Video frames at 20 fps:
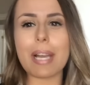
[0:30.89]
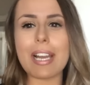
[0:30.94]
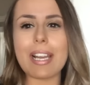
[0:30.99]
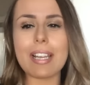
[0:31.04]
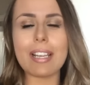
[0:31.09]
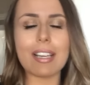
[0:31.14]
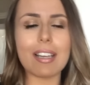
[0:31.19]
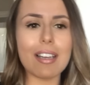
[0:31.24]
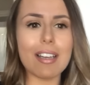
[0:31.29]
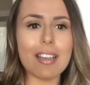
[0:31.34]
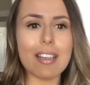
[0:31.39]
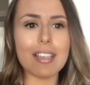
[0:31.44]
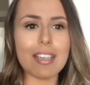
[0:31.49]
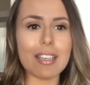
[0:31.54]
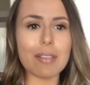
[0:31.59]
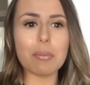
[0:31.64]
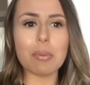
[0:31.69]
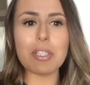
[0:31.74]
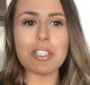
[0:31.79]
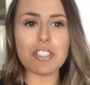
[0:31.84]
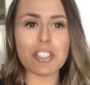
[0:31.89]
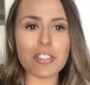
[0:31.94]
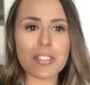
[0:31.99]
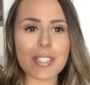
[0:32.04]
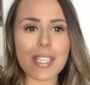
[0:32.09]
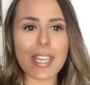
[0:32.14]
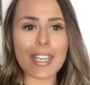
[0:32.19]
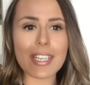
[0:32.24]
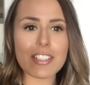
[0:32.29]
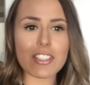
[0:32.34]
bag. Wouldn't you
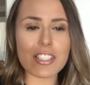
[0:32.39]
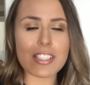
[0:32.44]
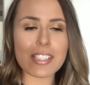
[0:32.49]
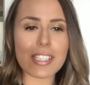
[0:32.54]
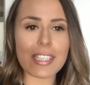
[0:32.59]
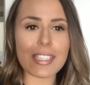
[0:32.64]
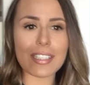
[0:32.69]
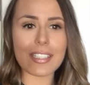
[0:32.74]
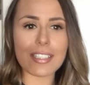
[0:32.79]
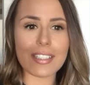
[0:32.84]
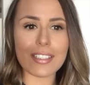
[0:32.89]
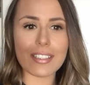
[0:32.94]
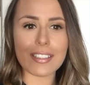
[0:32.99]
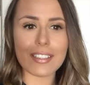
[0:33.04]
say it's just like,